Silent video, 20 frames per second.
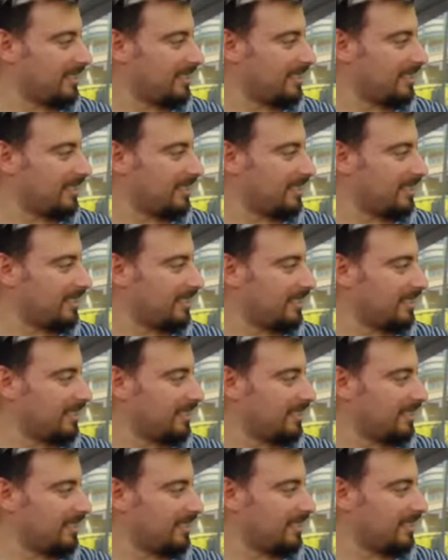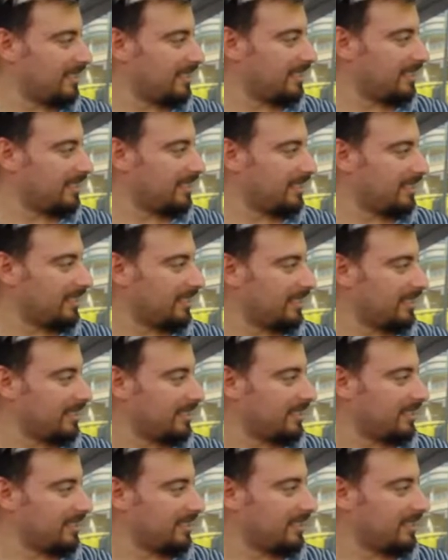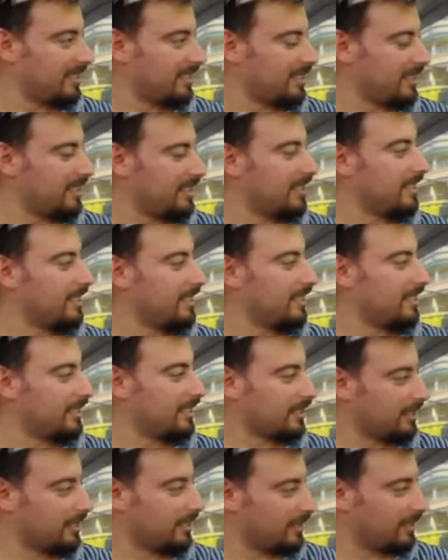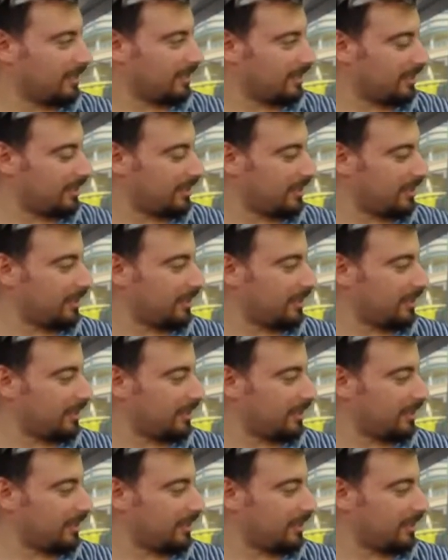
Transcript: The person shown says nothing.